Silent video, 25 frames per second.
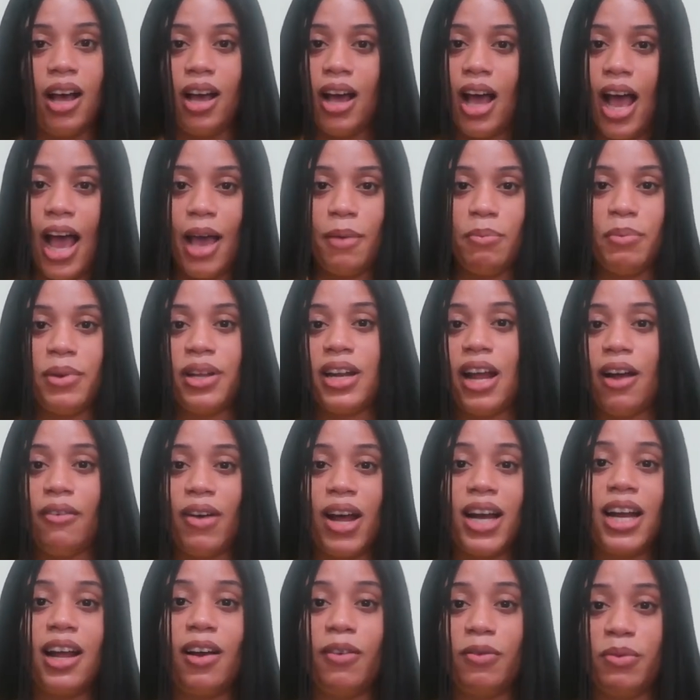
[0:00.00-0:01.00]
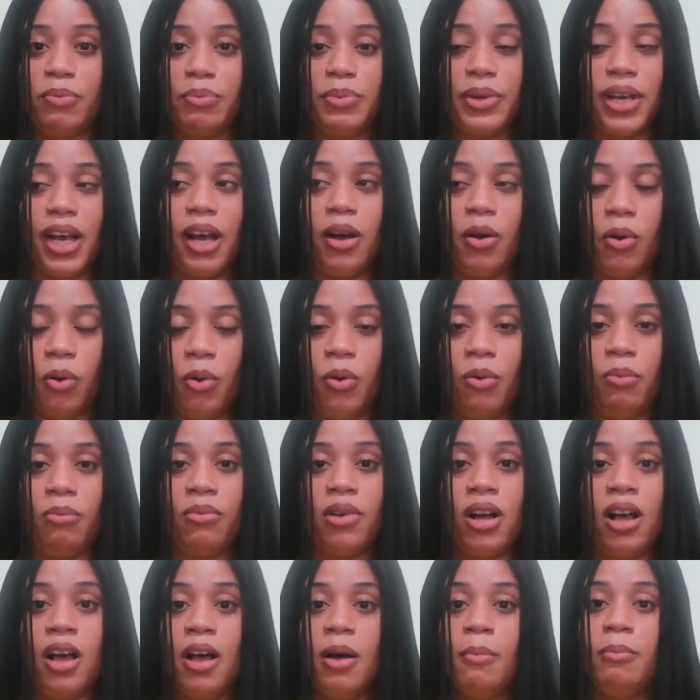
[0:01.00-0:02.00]
I mean I'd rather be at home.
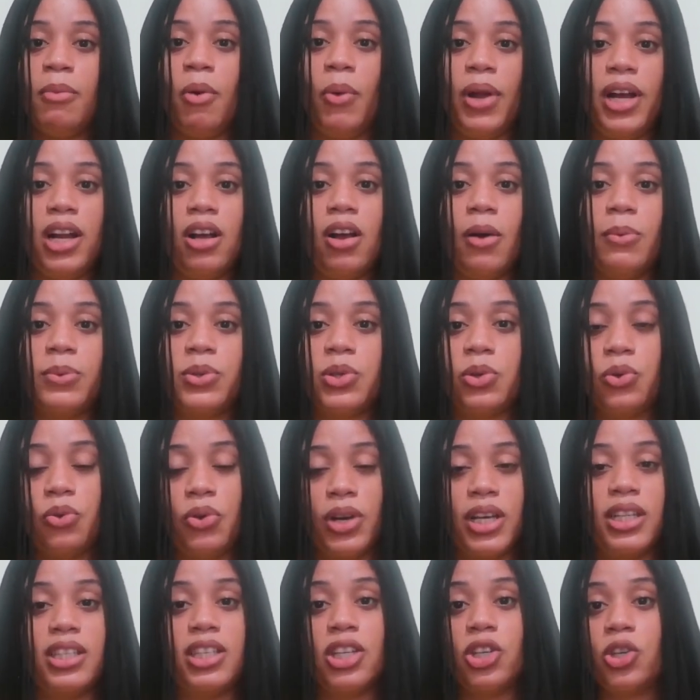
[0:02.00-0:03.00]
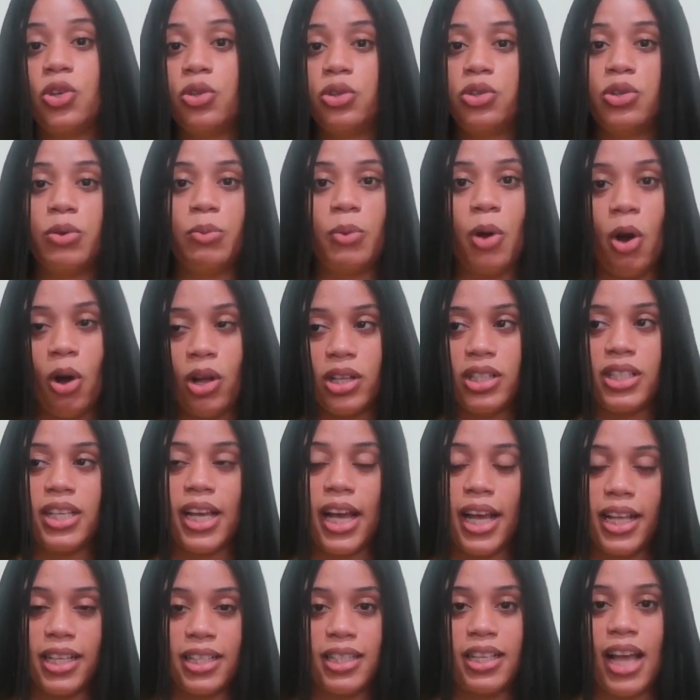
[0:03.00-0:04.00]
But when it comes to creating YouTube
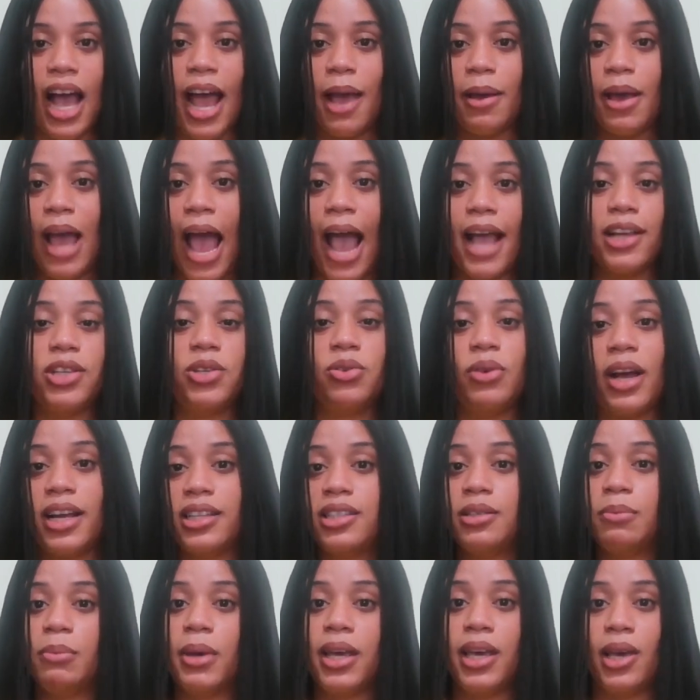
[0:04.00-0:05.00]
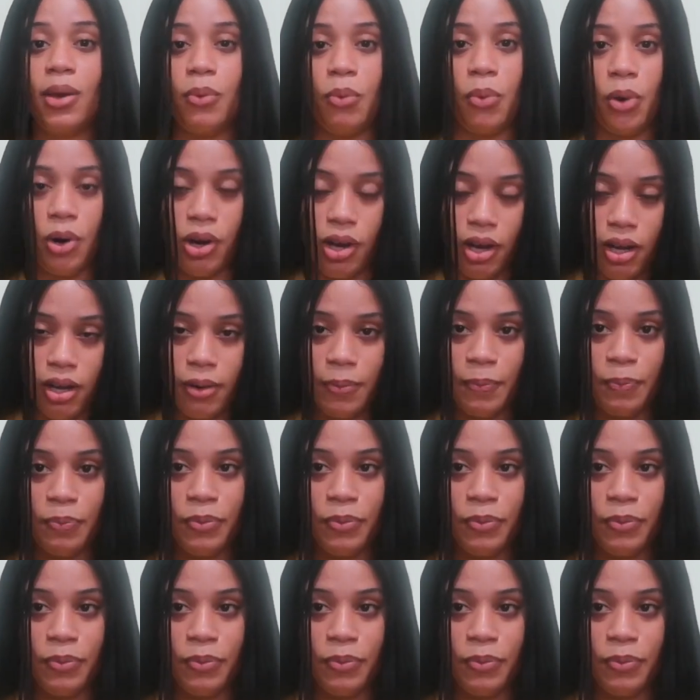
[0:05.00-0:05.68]
content, I try to make it work.